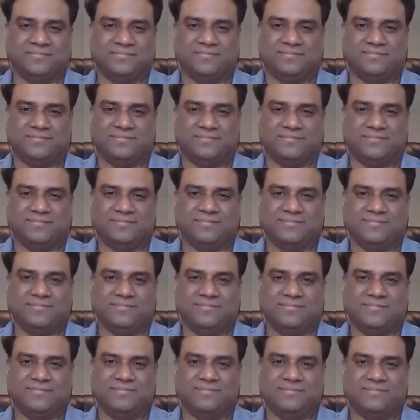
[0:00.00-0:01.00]

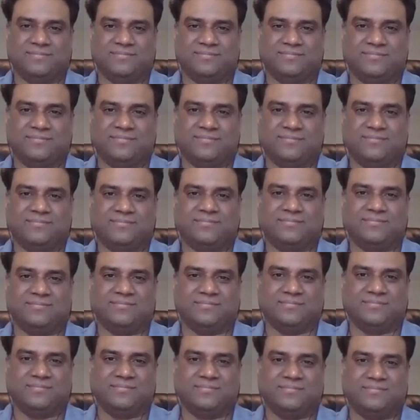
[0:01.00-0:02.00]

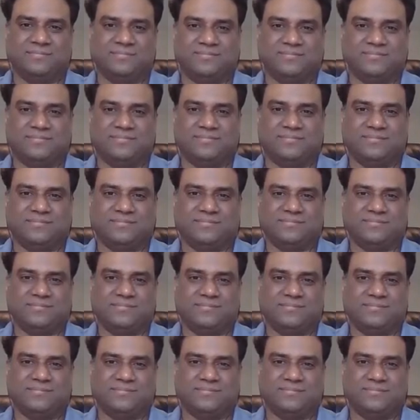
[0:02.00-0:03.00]

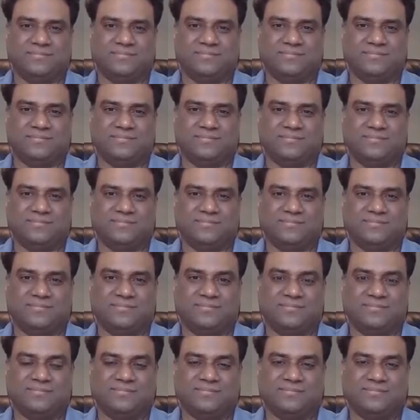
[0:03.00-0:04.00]

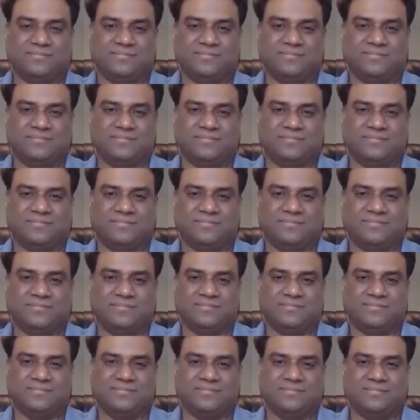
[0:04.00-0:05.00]

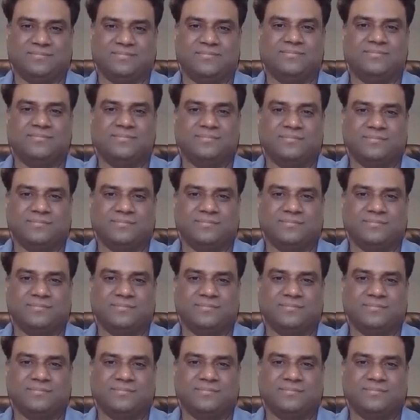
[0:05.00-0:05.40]
(not speaking)